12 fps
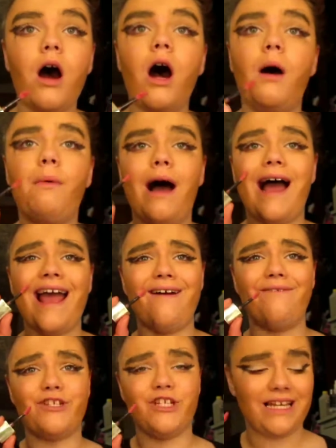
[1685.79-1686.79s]
Um, I
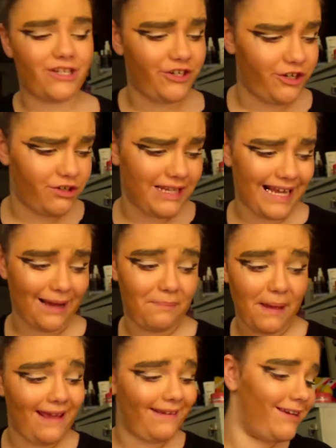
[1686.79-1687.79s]
have. She said she used like a
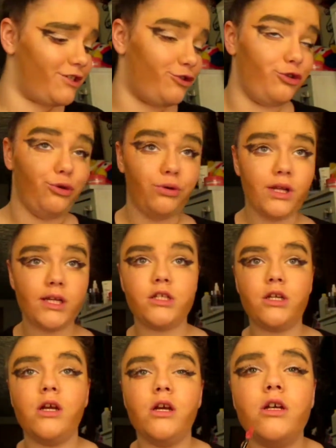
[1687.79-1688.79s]
pinkish
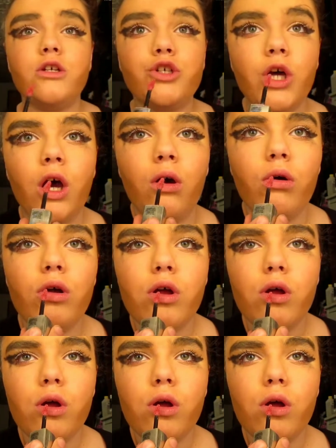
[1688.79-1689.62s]
nudish. So.